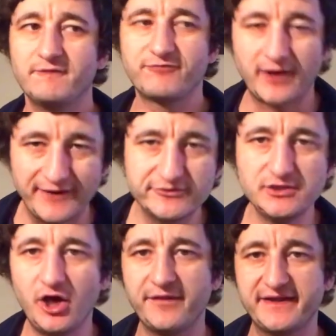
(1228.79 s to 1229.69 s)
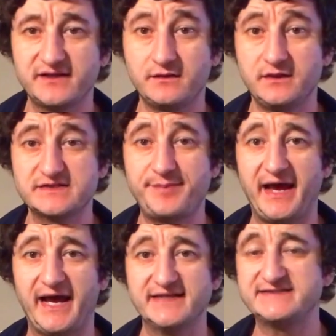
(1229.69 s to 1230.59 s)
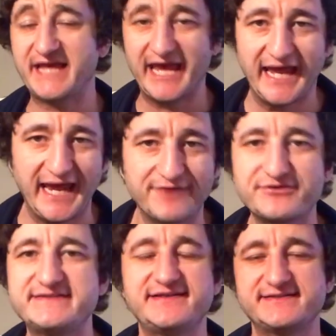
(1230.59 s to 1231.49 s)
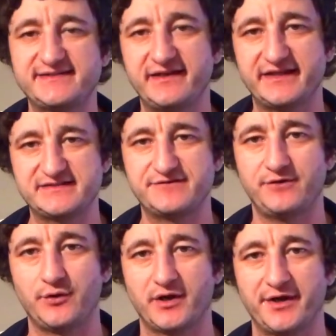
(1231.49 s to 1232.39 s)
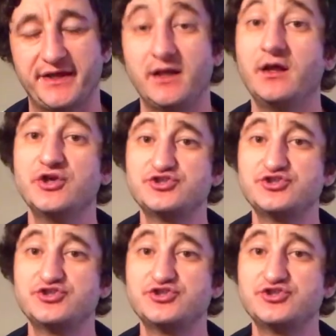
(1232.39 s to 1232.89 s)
for every law that is passed, every citizen gets to vote on it.